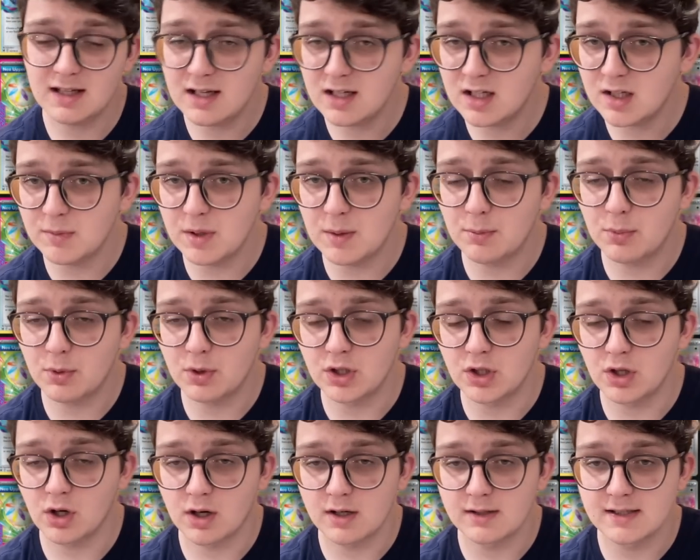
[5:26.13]
it can be
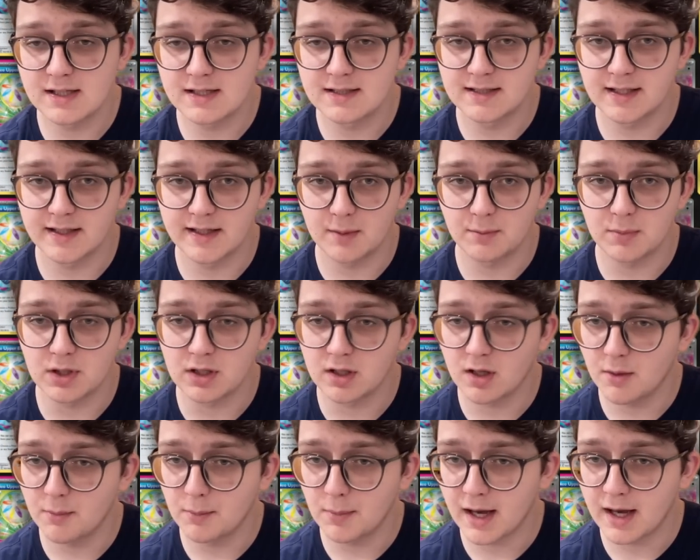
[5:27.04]
pretty hard to set up and
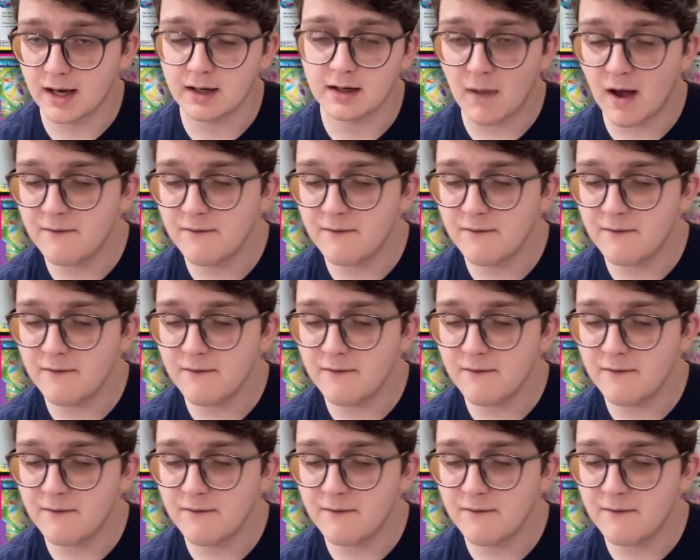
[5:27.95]
come back.